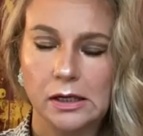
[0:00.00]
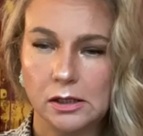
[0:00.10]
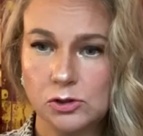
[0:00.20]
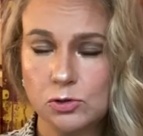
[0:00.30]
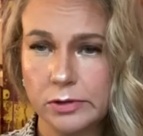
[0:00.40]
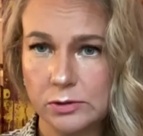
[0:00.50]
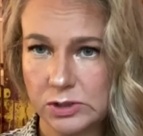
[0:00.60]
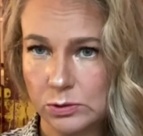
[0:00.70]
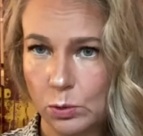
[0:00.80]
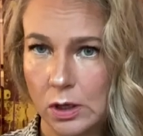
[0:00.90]
In
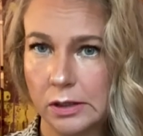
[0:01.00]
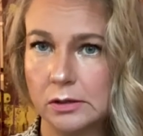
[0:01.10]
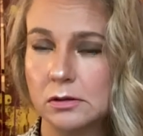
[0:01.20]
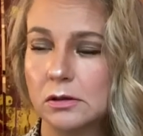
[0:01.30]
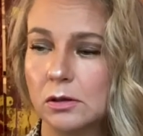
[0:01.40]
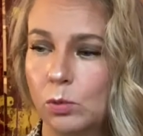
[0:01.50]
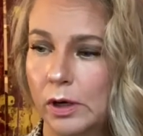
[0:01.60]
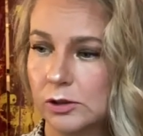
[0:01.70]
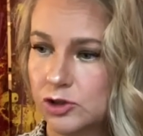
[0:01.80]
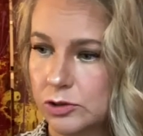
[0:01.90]
2001,
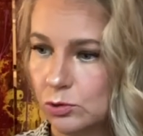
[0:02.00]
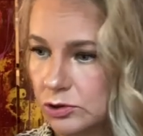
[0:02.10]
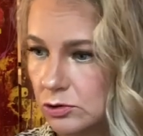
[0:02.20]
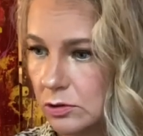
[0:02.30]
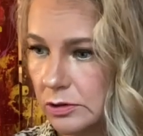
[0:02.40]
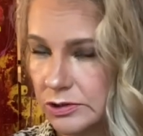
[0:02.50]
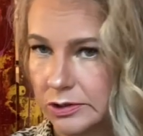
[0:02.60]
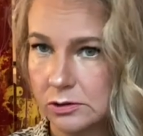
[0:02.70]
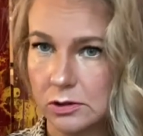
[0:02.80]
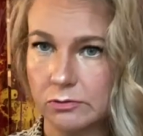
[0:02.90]
when she was doing this
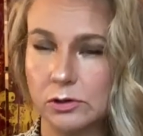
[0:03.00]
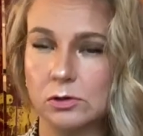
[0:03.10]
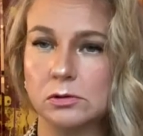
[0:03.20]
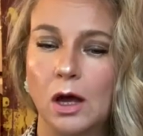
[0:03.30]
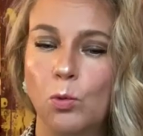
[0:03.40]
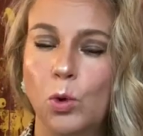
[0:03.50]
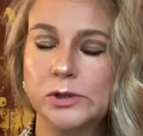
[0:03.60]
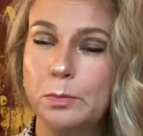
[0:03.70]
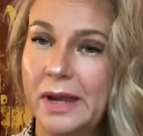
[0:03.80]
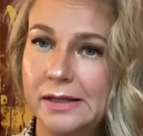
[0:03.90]
interview.
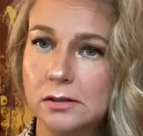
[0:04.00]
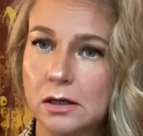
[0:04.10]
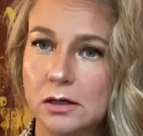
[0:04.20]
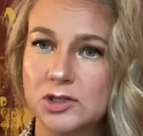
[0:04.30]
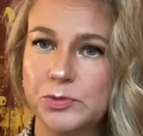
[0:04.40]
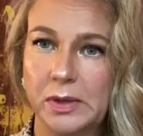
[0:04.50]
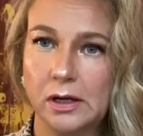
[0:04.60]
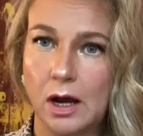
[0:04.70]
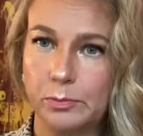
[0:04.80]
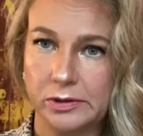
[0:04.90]
What made her speak
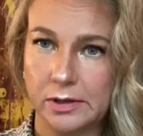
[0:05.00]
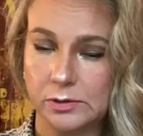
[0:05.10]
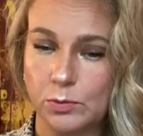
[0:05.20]
up at that